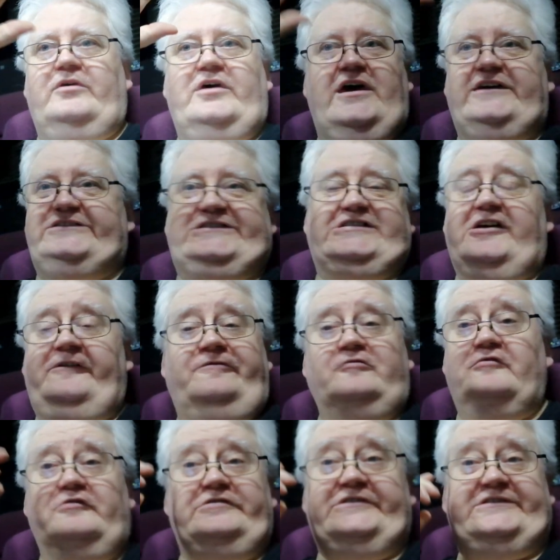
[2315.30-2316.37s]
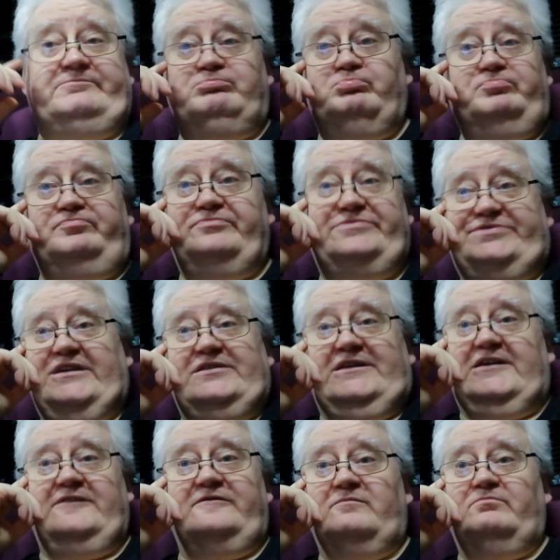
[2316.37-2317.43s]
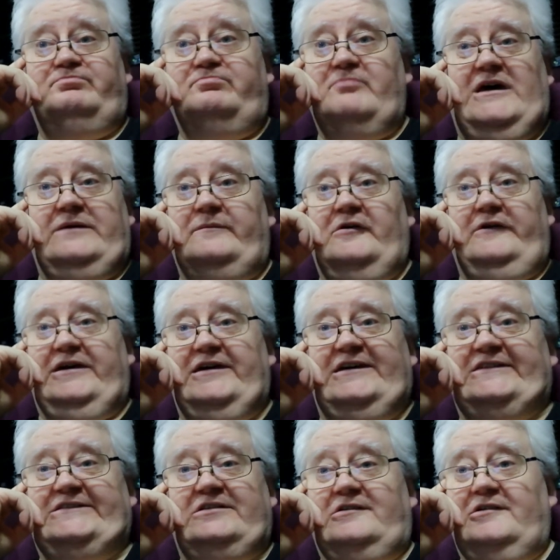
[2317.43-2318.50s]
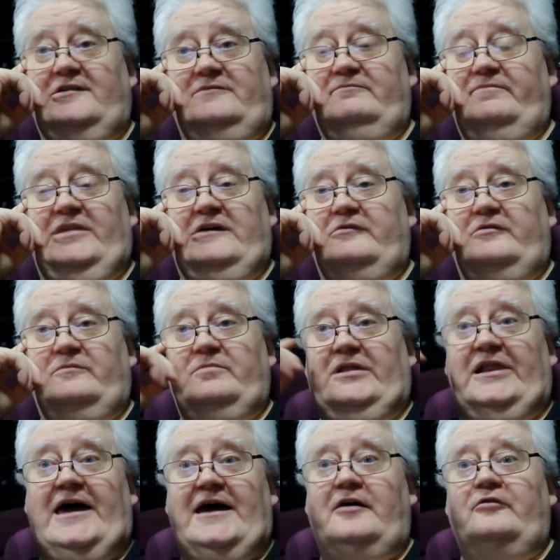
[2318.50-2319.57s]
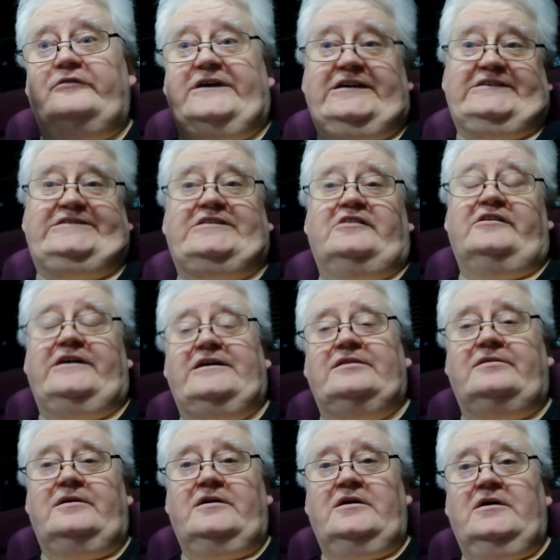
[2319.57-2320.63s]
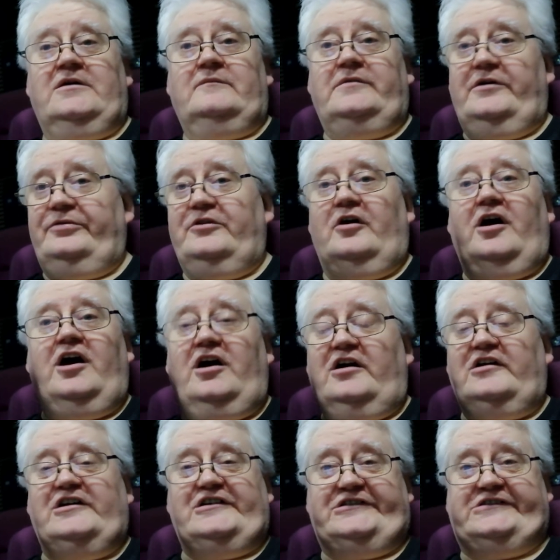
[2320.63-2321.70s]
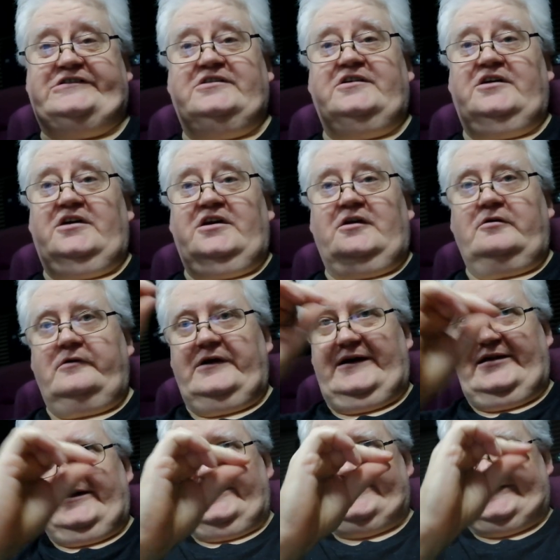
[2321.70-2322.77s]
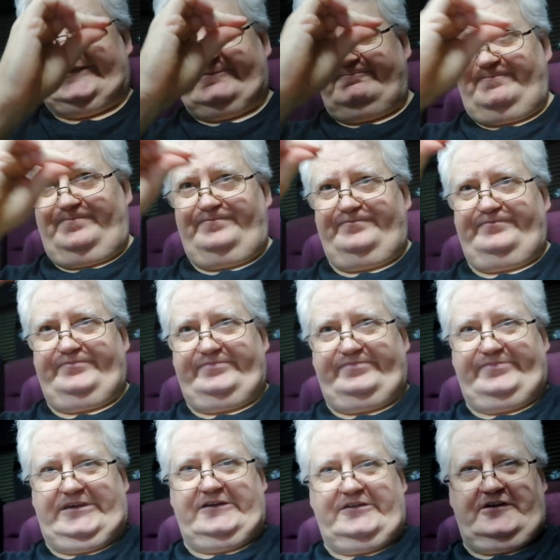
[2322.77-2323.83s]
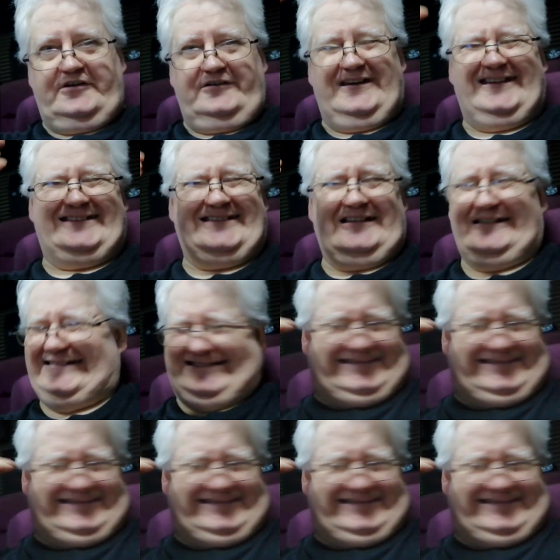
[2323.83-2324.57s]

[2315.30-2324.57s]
HF horns didn't even make my ears hurt. They were loud, exciting, but not harsh, where they're just, you know, it's like,